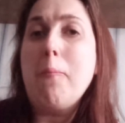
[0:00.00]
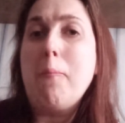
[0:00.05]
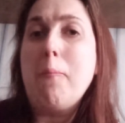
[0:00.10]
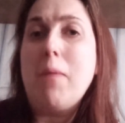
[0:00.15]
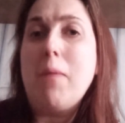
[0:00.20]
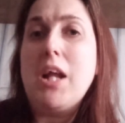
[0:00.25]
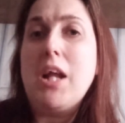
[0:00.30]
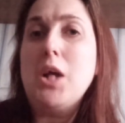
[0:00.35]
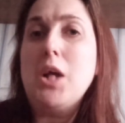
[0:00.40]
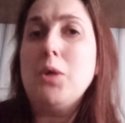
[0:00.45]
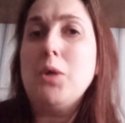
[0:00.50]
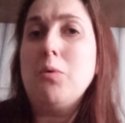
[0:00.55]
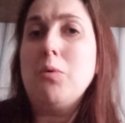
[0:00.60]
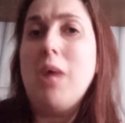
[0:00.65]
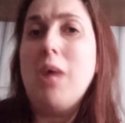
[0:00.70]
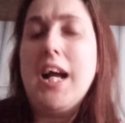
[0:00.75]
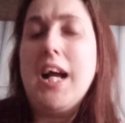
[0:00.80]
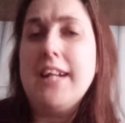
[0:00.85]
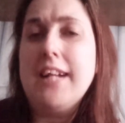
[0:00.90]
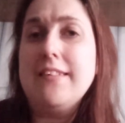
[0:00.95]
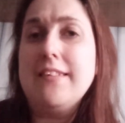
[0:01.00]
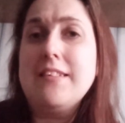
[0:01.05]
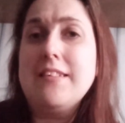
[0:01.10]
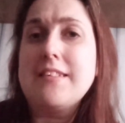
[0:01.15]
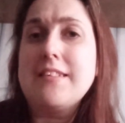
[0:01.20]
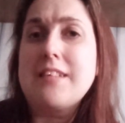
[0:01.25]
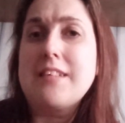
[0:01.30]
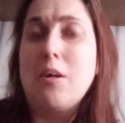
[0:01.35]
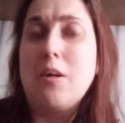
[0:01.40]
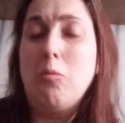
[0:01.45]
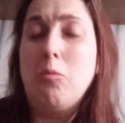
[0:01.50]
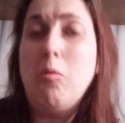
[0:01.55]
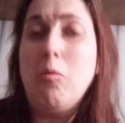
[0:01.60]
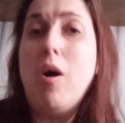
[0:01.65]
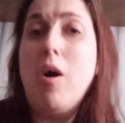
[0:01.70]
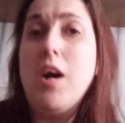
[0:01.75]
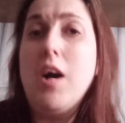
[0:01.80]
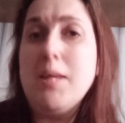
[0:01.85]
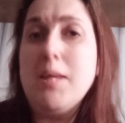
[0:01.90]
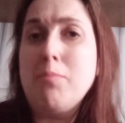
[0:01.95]
blue and
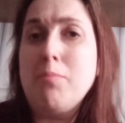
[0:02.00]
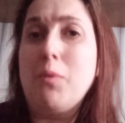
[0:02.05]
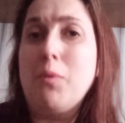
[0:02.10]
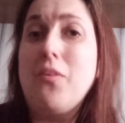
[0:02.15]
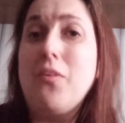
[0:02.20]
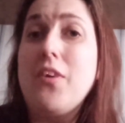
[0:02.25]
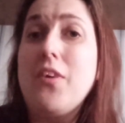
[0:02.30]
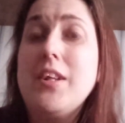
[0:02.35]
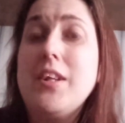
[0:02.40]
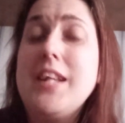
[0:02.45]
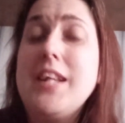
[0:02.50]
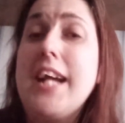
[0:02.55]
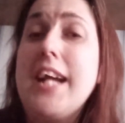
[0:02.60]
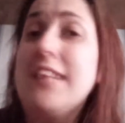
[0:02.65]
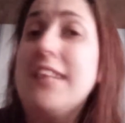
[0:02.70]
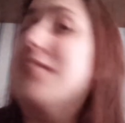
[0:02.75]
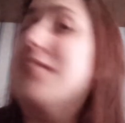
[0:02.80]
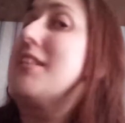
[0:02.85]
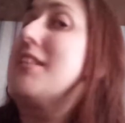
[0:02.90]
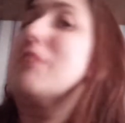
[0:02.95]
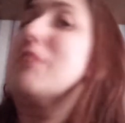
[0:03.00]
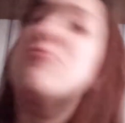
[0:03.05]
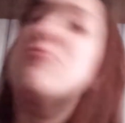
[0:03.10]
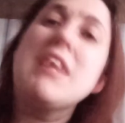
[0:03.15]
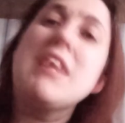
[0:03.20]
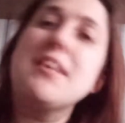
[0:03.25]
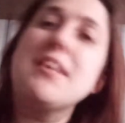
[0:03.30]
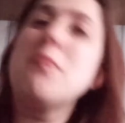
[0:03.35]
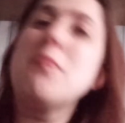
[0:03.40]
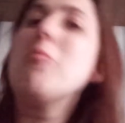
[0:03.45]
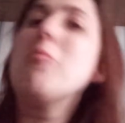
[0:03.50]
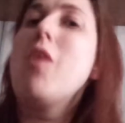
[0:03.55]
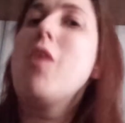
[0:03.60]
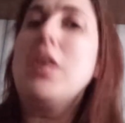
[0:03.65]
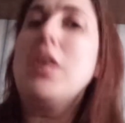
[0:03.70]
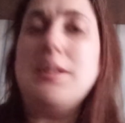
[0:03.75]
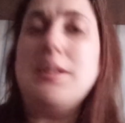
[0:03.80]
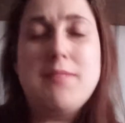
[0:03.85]
white button next to the red and white